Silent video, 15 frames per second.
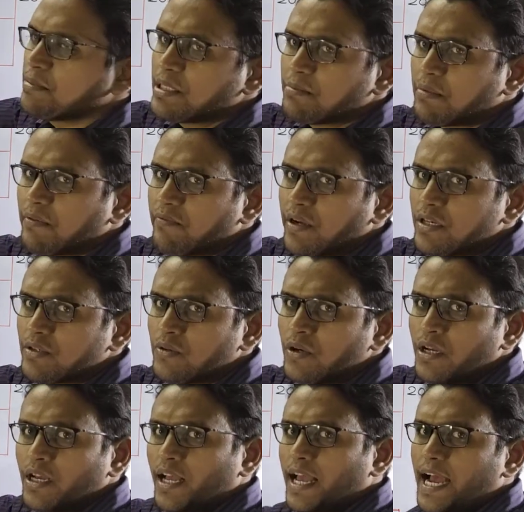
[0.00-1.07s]
minimum
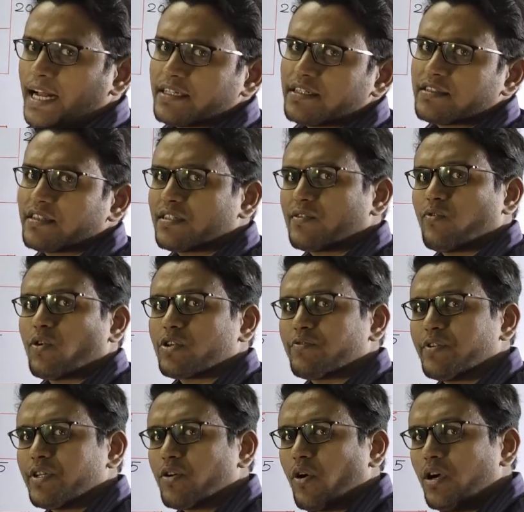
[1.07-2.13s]
value, and this is what
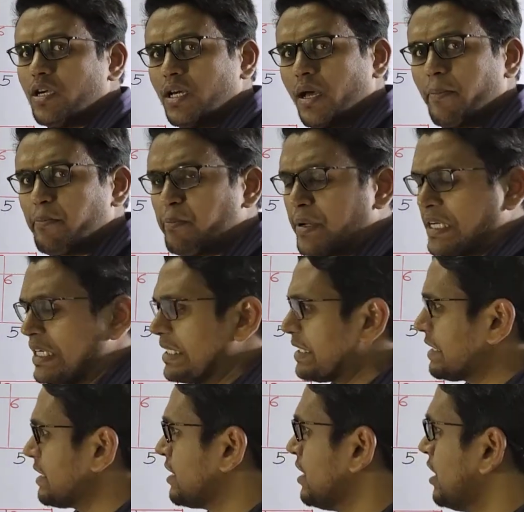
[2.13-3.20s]
we call
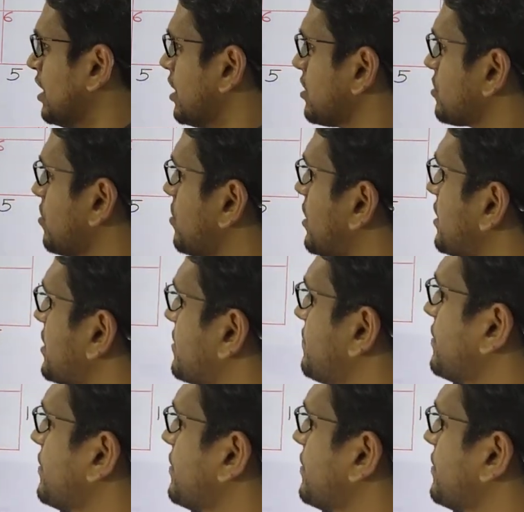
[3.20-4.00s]
penalty. So let us